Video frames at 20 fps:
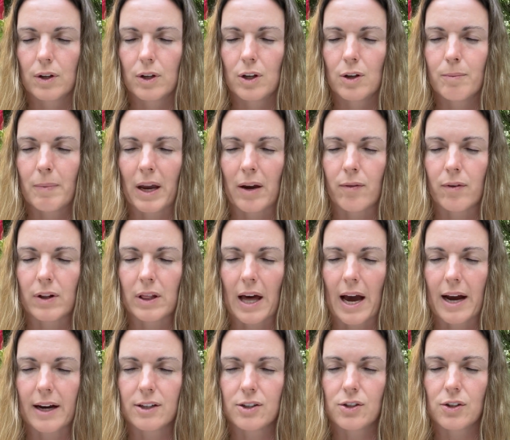You might
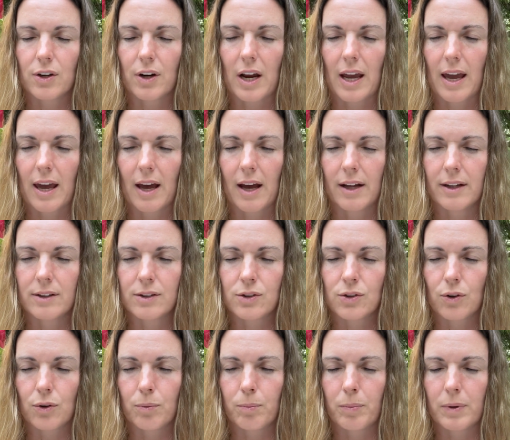relax your hands
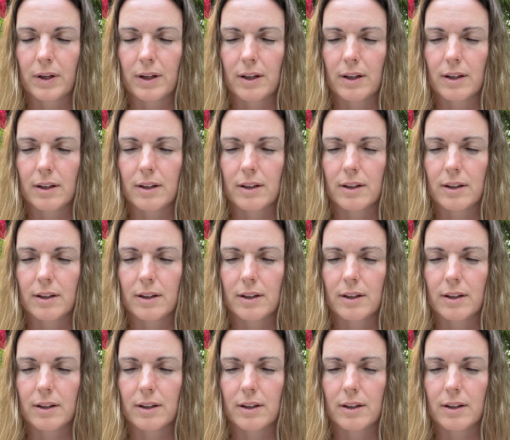open